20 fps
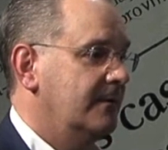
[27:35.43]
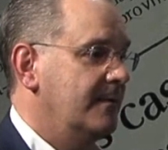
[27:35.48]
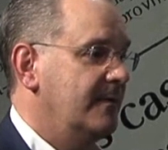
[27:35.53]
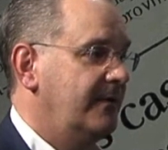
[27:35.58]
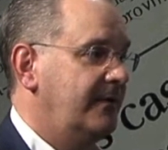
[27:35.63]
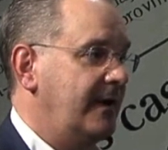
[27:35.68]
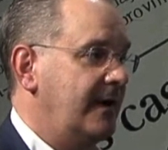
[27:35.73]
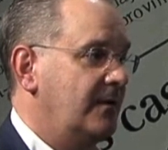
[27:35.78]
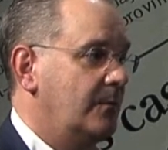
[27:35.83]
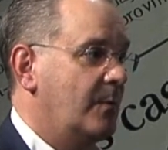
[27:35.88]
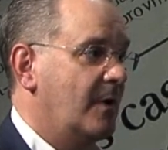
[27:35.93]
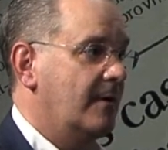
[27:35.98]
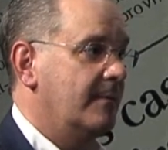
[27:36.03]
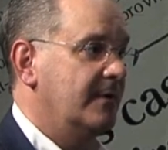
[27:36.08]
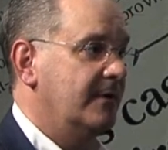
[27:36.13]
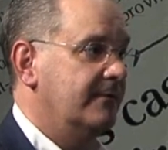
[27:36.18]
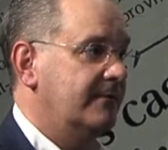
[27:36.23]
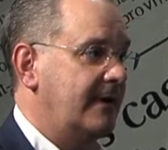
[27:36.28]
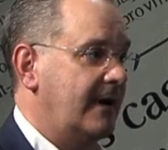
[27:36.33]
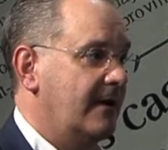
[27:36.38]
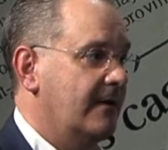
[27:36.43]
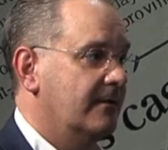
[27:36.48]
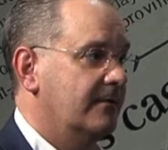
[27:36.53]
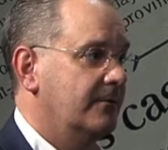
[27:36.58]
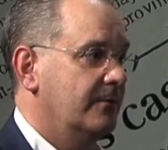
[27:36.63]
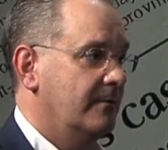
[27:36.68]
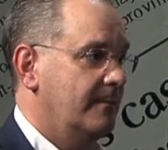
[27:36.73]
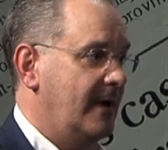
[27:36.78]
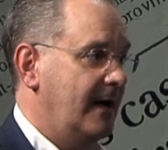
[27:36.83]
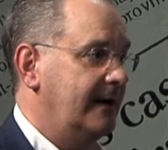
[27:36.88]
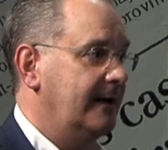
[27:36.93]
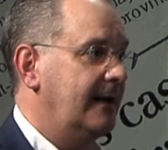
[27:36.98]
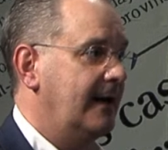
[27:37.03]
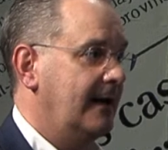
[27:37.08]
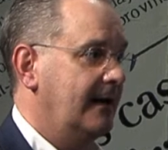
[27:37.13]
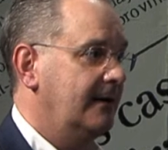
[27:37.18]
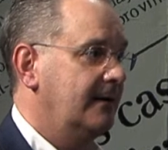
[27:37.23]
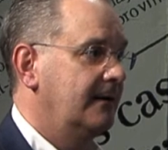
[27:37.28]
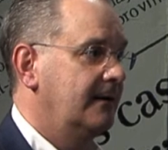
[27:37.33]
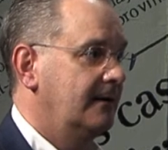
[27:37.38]
the State Department of Health through
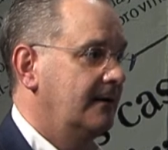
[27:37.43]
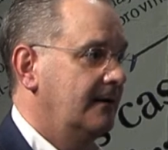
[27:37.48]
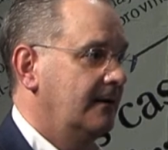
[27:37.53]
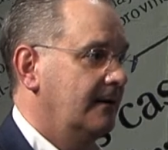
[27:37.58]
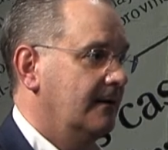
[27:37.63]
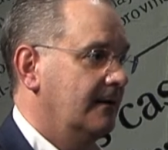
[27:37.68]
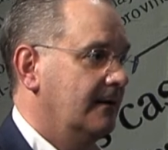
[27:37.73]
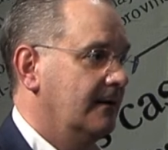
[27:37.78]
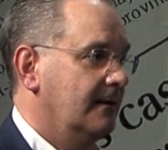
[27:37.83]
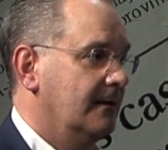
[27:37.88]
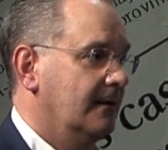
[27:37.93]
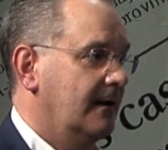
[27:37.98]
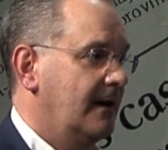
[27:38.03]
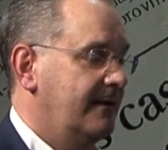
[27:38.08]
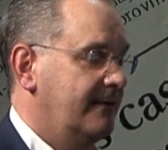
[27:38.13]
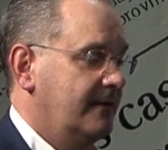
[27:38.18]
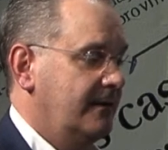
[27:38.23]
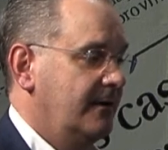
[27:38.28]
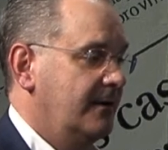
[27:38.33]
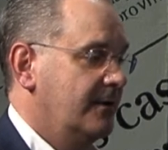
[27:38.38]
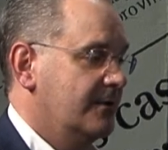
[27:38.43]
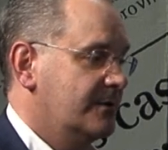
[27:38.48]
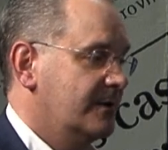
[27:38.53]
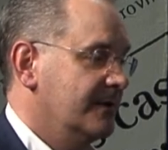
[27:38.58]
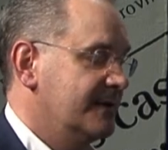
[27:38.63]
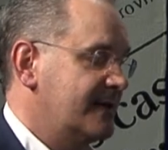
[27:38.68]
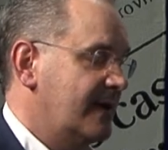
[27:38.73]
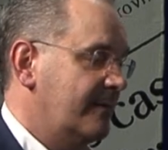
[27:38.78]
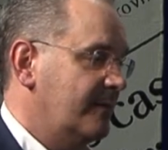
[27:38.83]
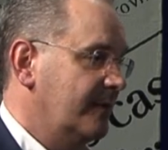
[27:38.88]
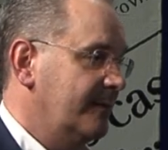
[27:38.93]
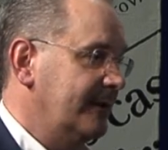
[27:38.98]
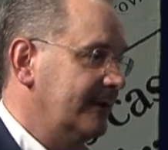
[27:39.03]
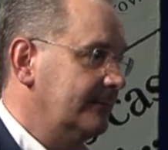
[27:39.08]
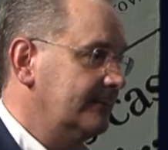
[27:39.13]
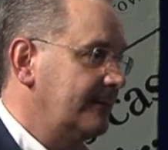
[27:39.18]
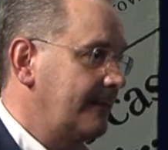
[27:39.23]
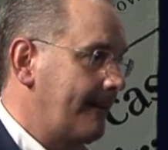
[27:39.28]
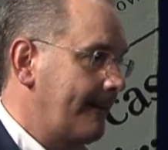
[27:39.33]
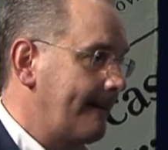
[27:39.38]
Medicaid as an additional supplement.